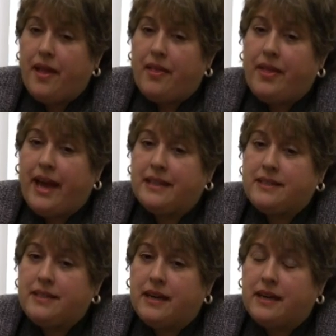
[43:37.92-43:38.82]

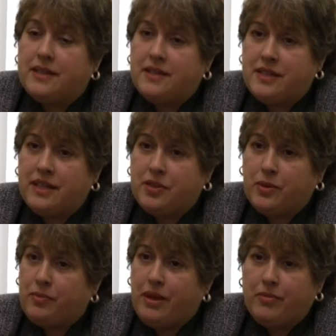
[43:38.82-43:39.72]
that sits
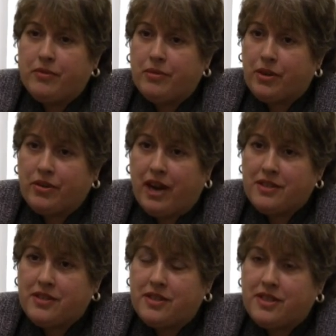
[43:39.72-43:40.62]
with people from
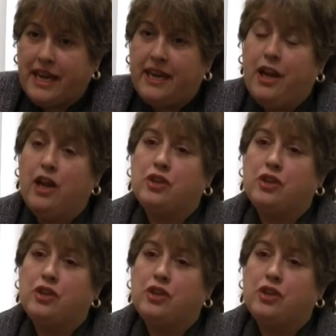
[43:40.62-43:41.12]
across the state.